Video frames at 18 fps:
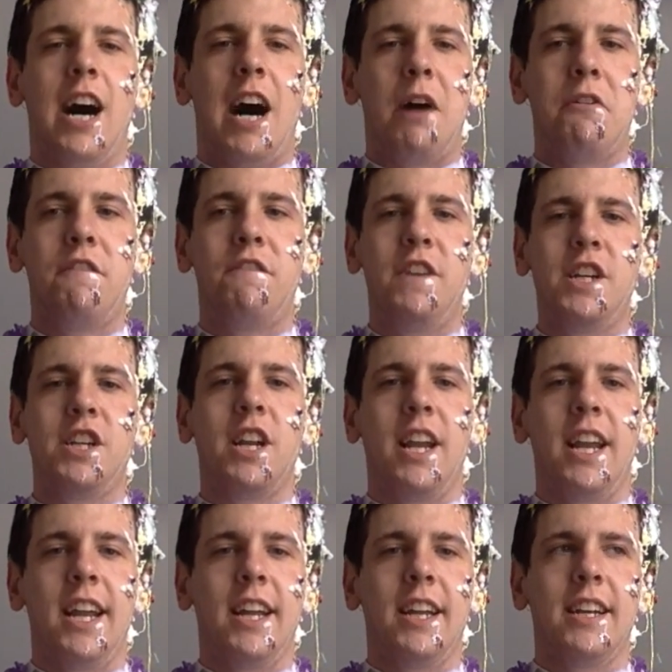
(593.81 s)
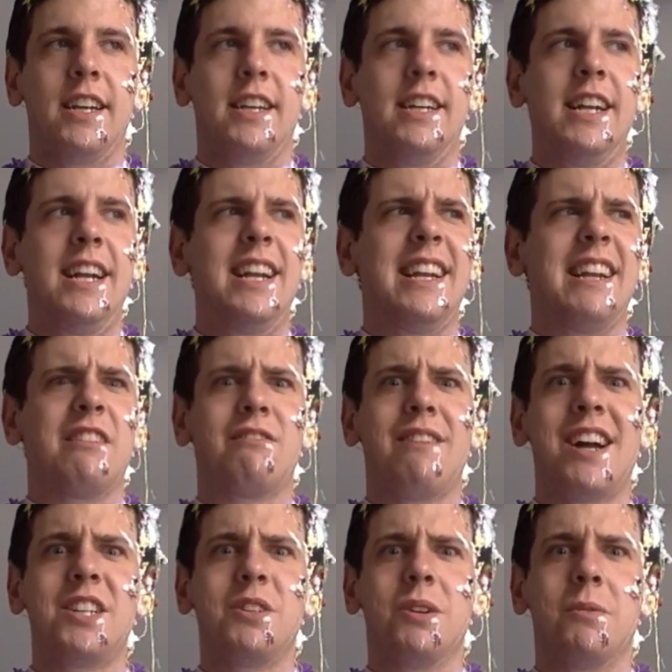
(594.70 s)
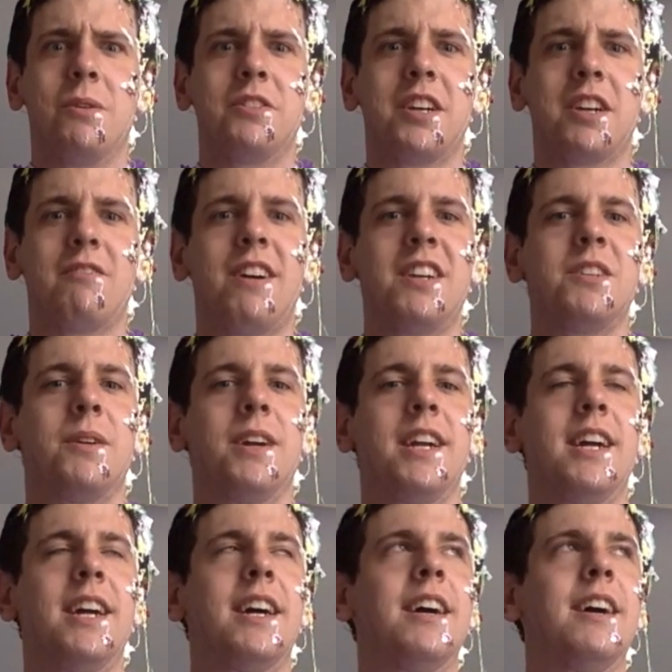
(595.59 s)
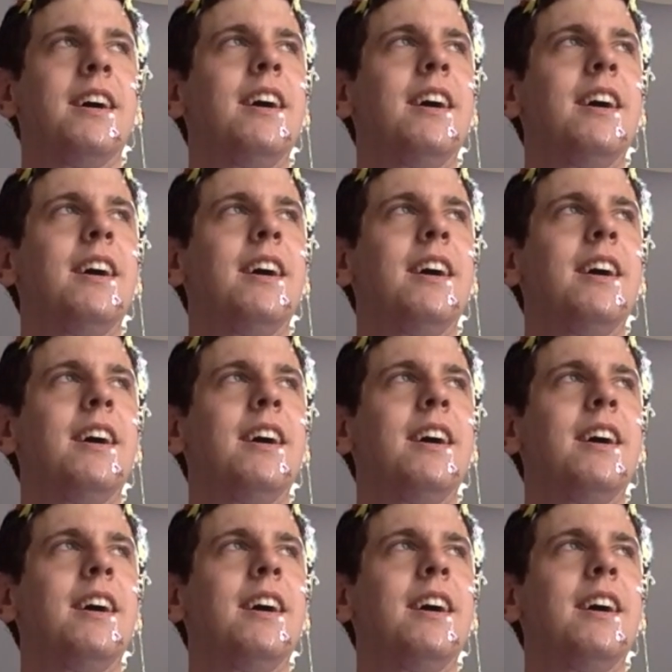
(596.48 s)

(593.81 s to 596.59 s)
I'm officially nearly a graduate. Once I graduate, yeah.